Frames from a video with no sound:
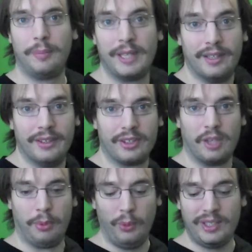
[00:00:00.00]
I'll be getting it in a
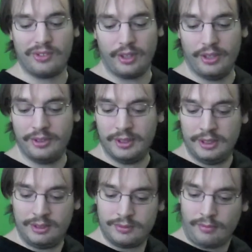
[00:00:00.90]
couple weeks, though.
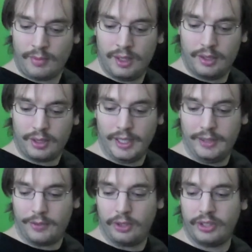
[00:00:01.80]
Okay,
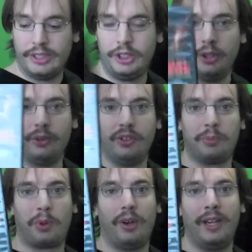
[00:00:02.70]
the first I chose is
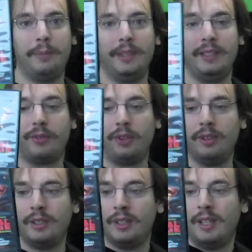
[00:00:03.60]
Prime
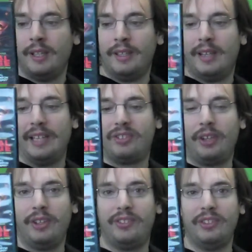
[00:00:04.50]
Evil. I
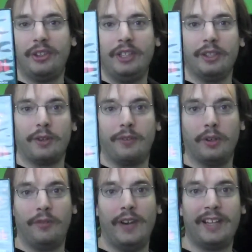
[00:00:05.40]
saw this in the theater
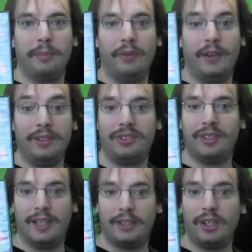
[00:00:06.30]
for a Fathom event,
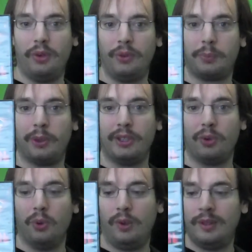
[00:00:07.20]
and I thought it was pretty
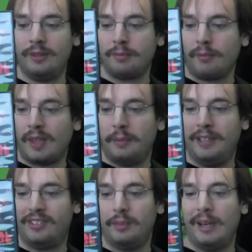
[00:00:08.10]
cool.
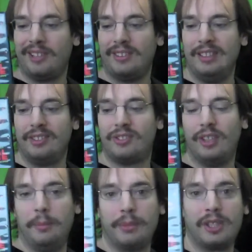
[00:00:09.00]
Basically about these
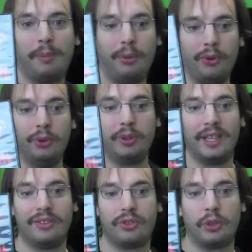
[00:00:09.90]
couple who
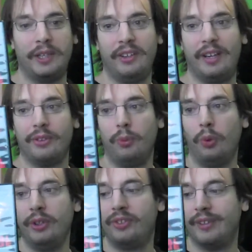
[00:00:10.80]
get stranded out in the
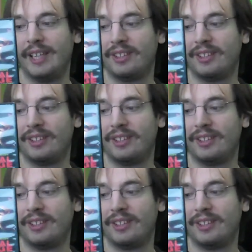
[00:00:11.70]
woods and they